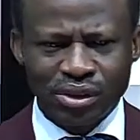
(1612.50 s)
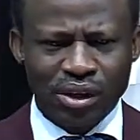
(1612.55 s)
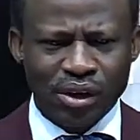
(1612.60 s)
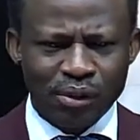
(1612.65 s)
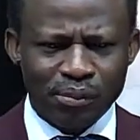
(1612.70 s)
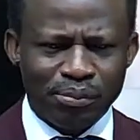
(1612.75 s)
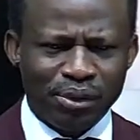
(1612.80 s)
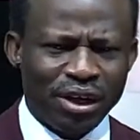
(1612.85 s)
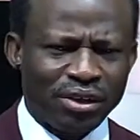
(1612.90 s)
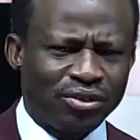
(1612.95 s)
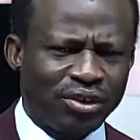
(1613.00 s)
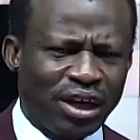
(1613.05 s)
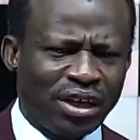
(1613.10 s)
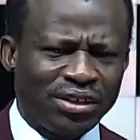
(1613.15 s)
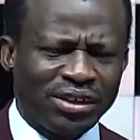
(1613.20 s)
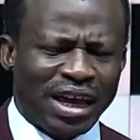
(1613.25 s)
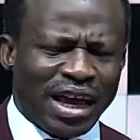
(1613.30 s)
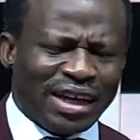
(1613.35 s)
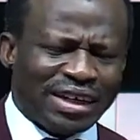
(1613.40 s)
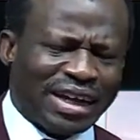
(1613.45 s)
Brethren,
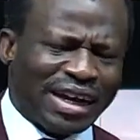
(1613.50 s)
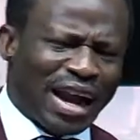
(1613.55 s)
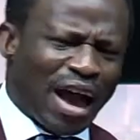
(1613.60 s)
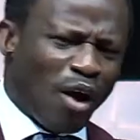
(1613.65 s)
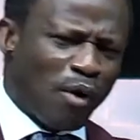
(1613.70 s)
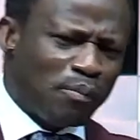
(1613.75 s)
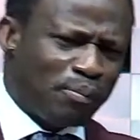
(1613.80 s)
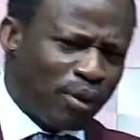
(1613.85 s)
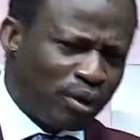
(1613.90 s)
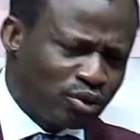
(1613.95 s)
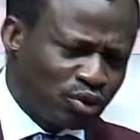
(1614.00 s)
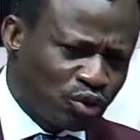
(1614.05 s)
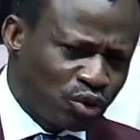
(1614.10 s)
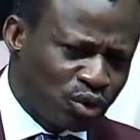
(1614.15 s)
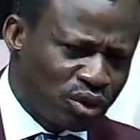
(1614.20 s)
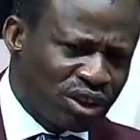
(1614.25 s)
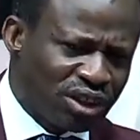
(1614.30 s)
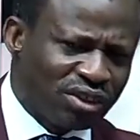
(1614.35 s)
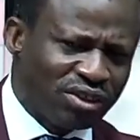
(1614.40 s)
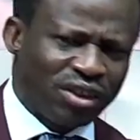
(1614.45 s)
there are
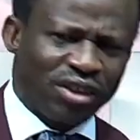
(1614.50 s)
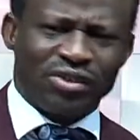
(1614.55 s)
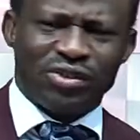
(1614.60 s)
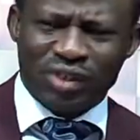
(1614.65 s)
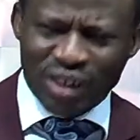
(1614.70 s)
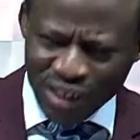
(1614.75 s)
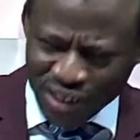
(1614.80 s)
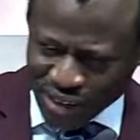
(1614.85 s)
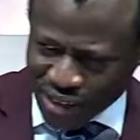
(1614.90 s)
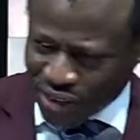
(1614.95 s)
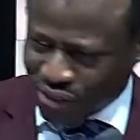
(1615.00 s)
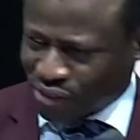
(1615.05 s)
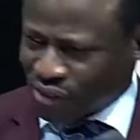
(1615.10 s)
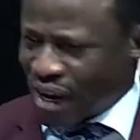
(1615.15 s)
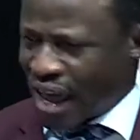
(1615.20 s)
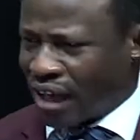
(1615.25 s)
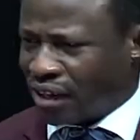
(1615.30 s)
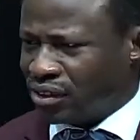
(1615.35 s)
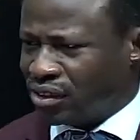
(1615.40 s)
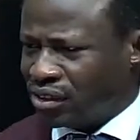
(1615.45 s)
opportunities in this
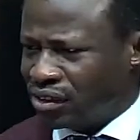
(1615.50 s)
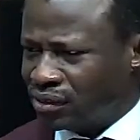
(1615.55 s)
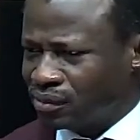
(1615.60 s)
land.